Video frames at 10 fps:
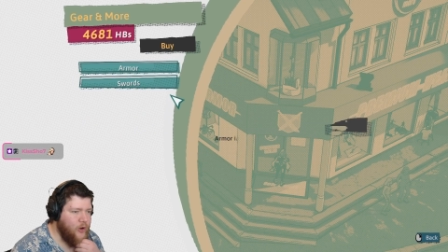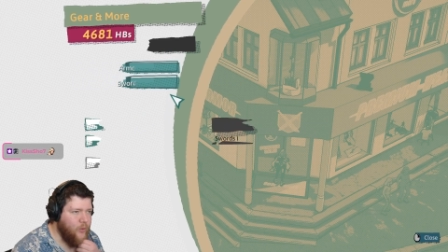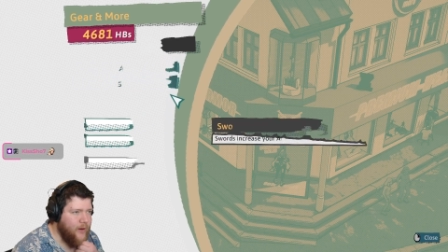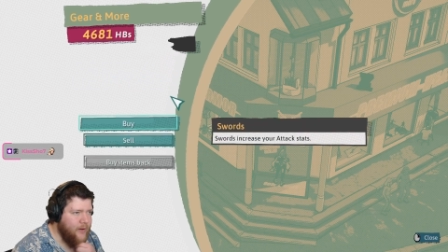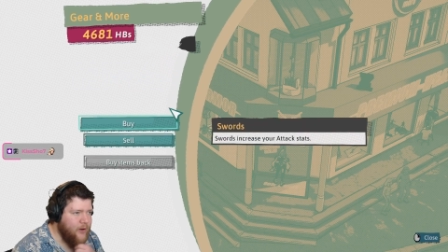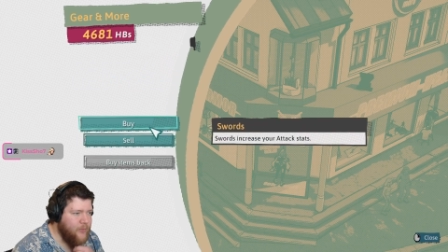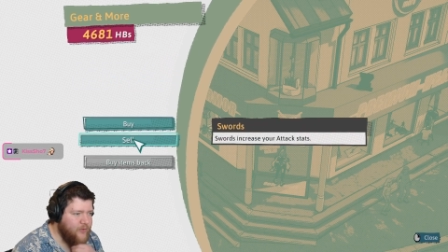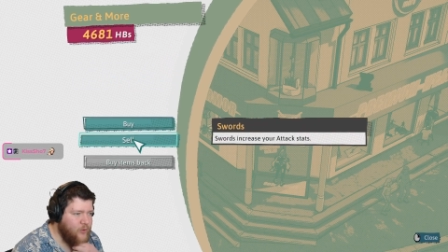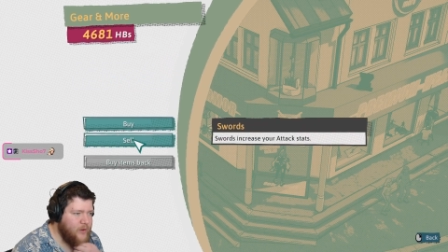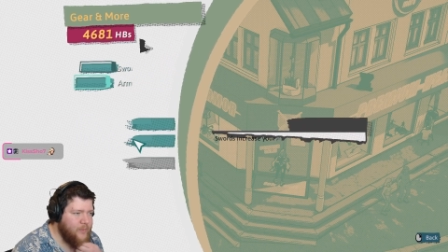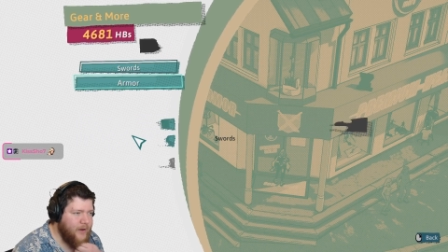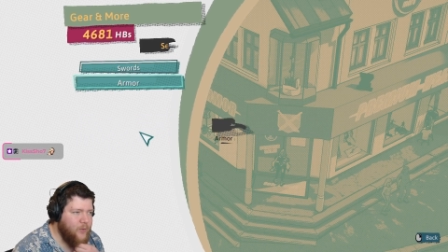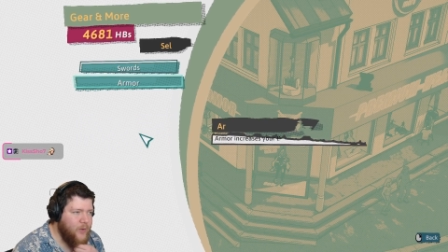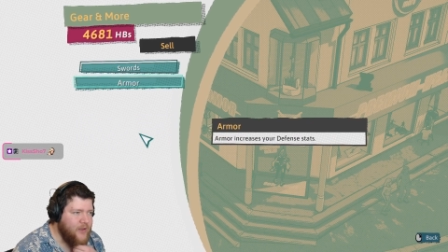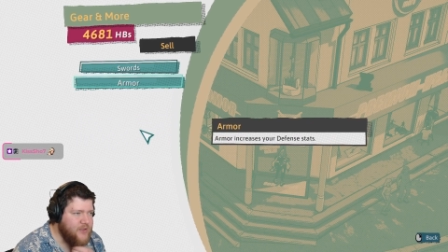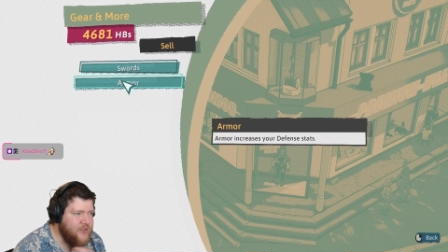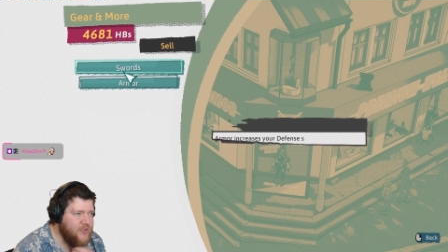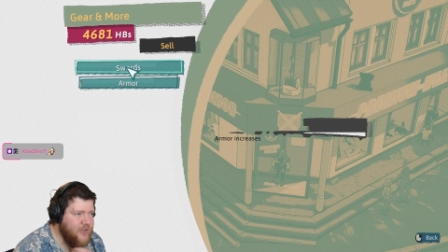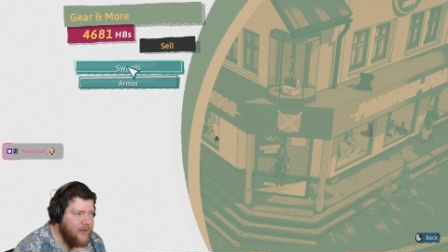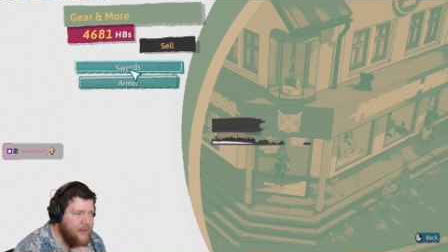oh wait, no, before we buy, we can
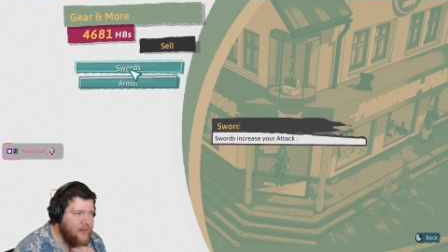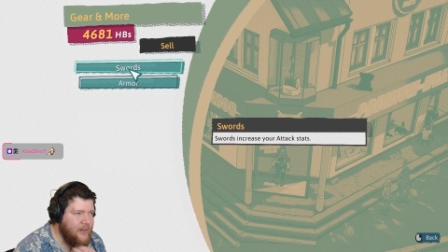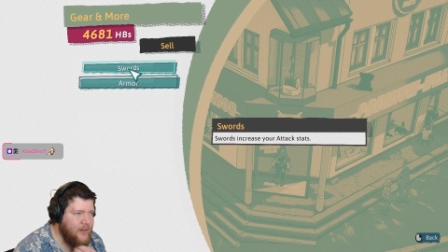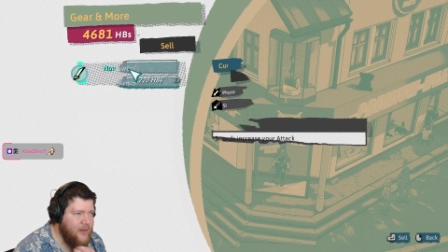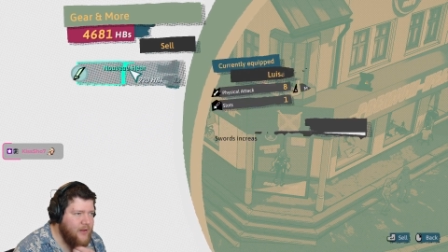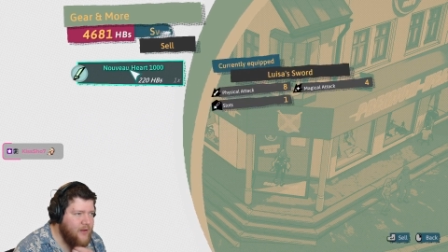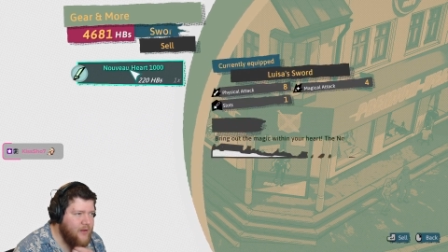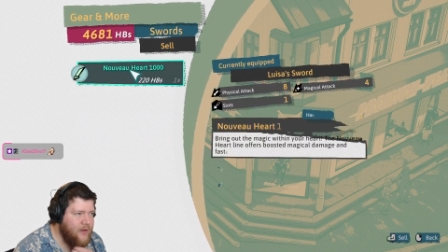sell.